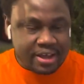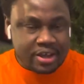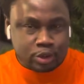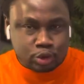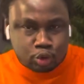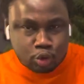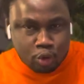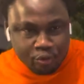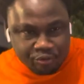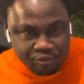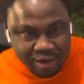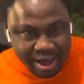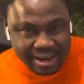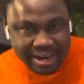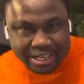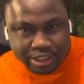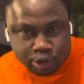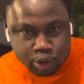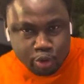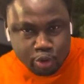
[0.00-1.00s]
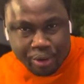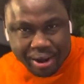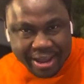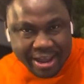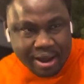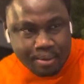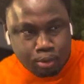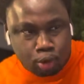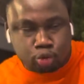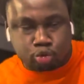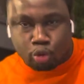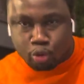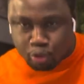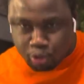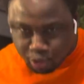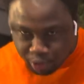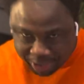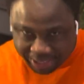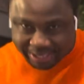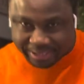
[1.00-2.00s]
so far as you were able to
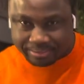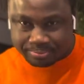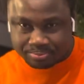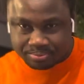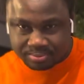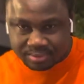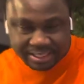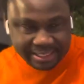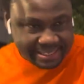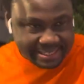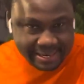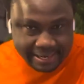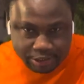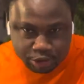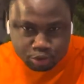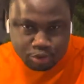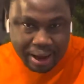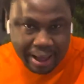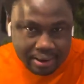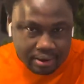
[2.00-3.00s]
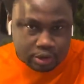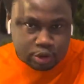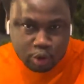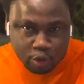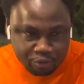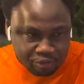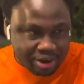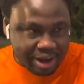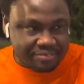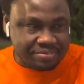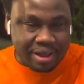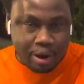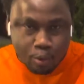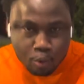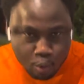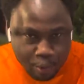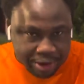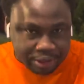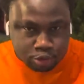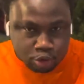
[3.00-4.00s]
win in the struggles of life that
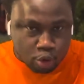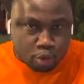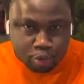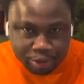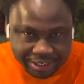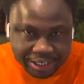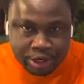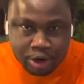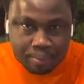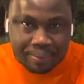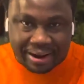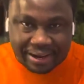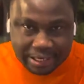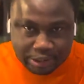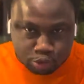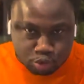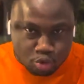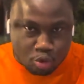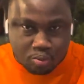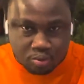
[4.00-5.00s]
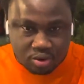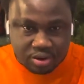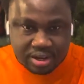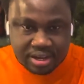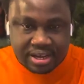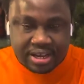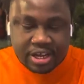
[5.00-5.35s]
went on within your mother's womb,